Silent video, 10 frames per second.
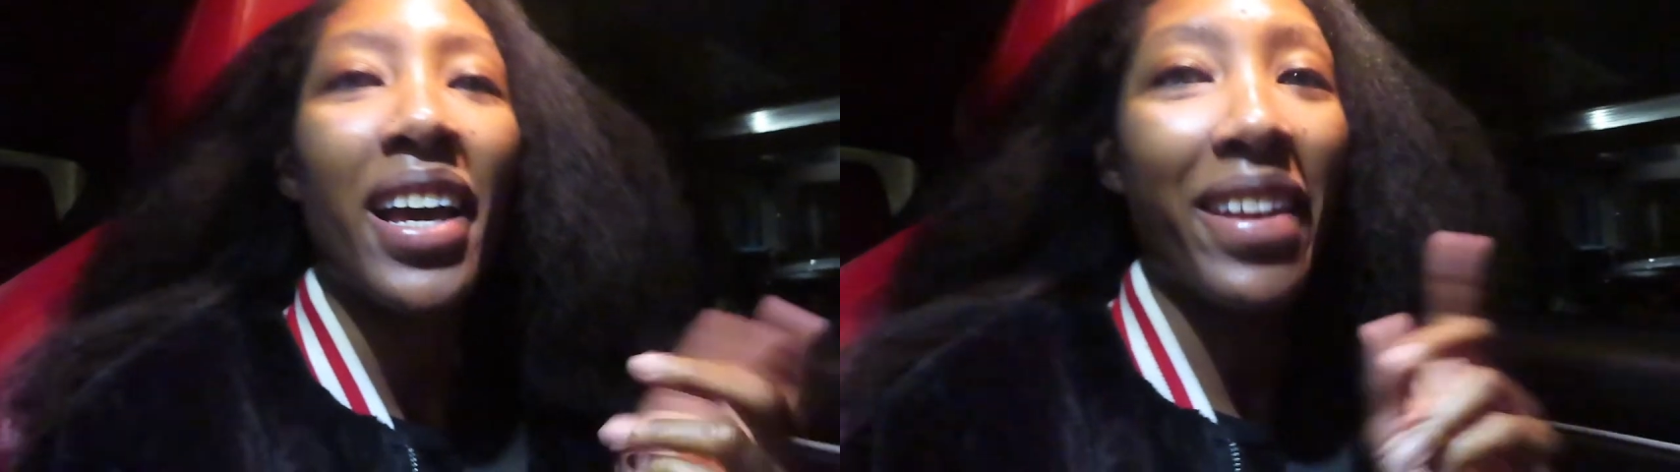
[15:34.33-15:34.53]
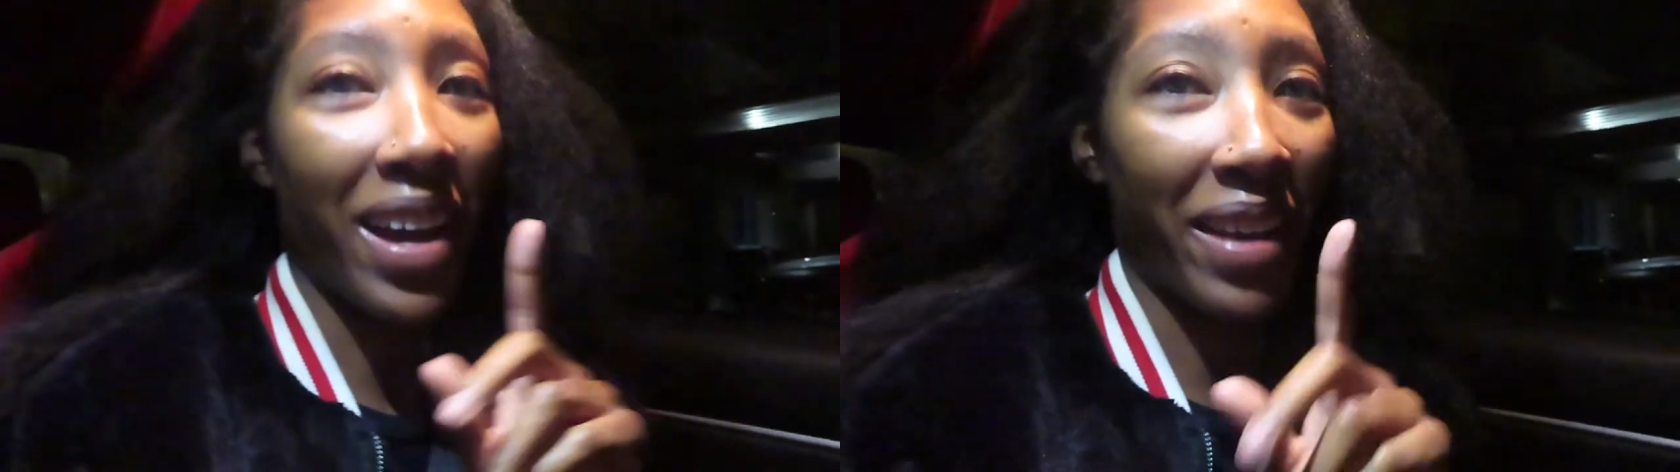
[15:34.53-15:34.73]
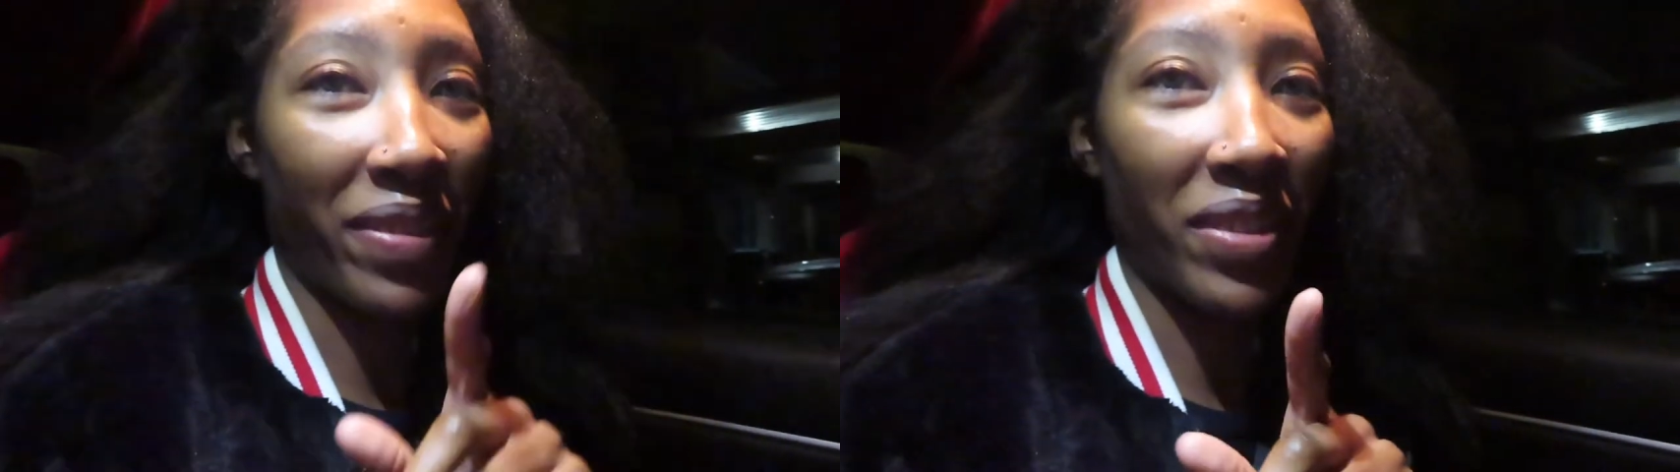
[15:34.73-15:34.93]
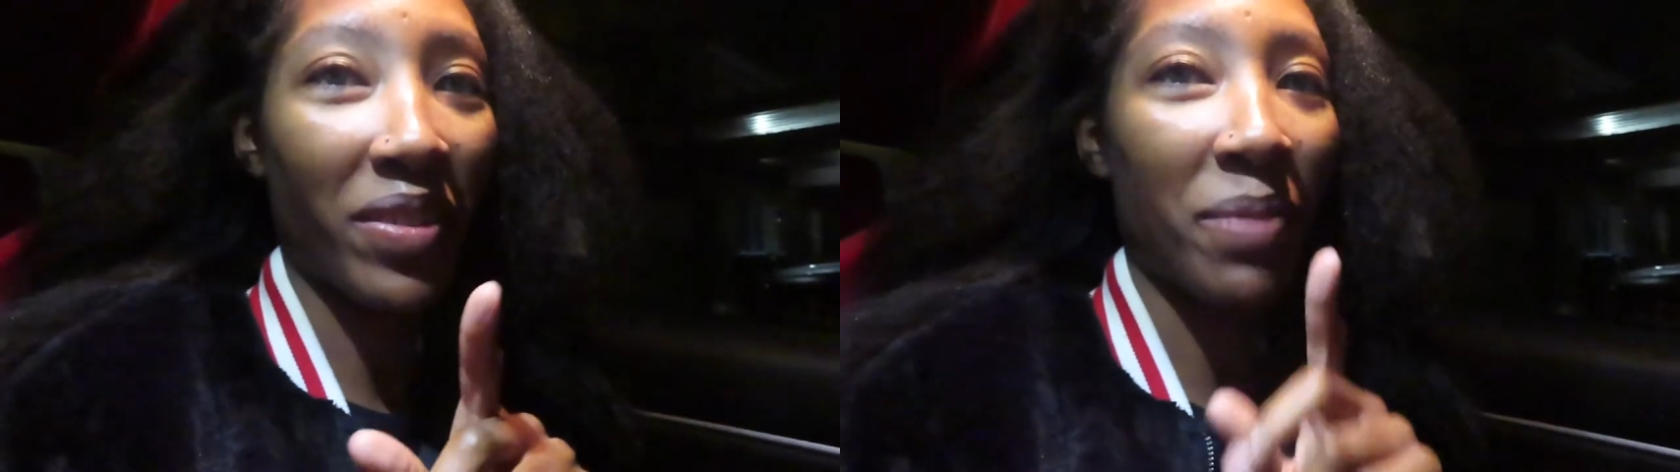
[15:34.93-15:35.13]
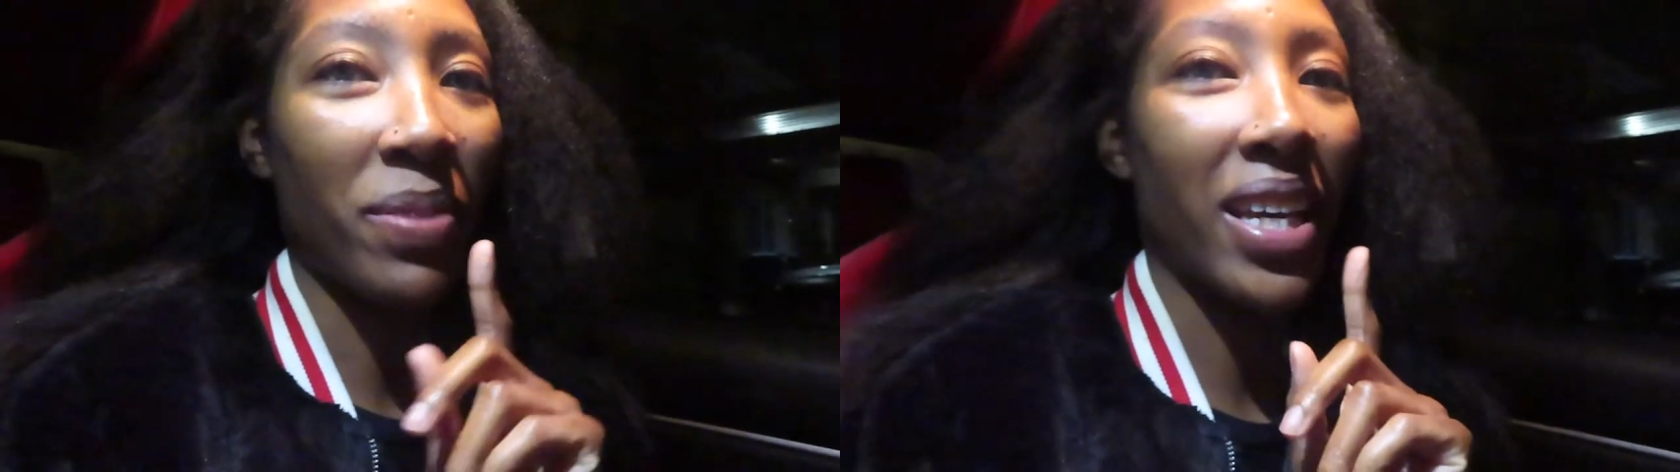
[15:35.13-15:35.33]

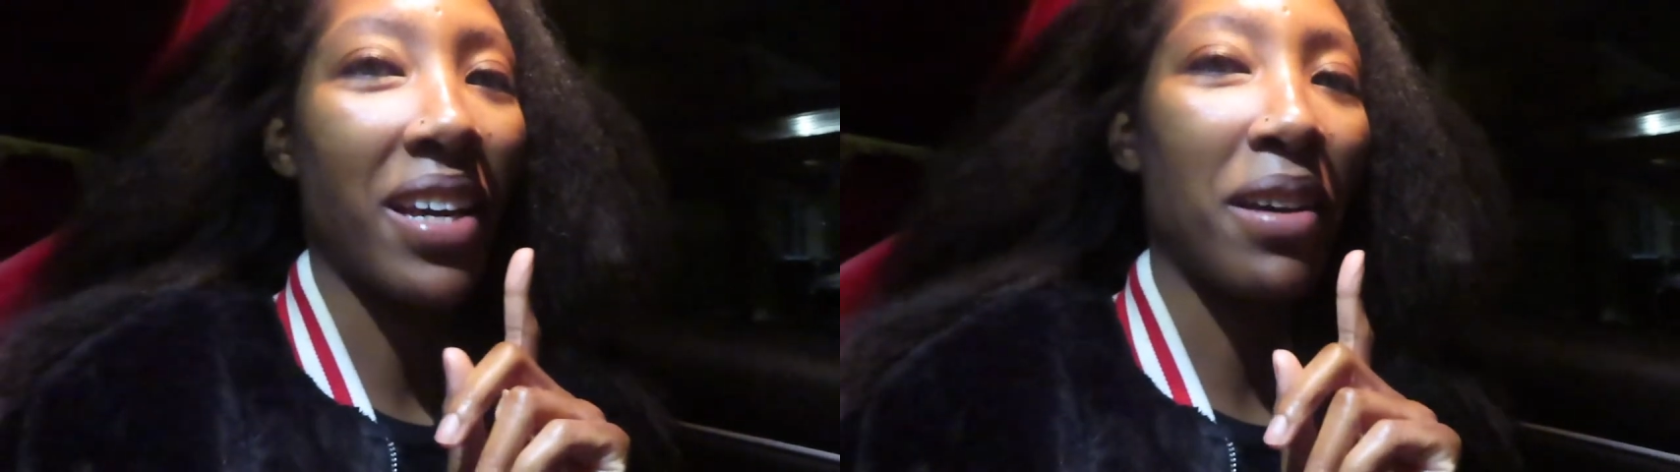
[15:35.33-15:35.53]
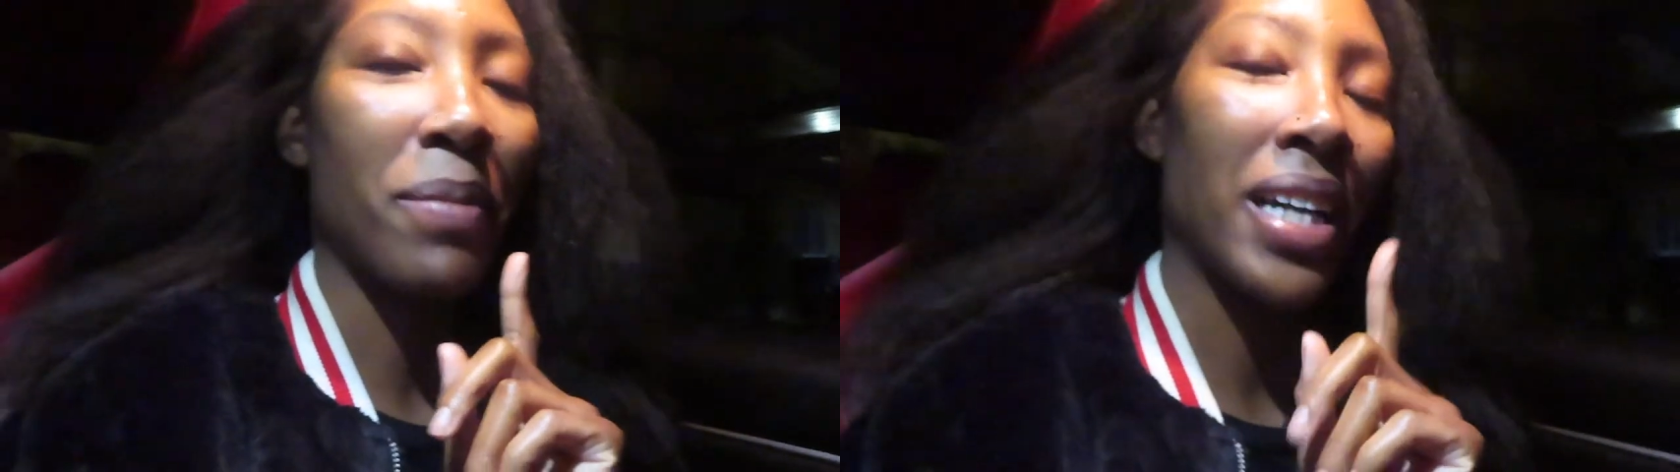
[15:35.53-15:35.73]
9:51 p.m.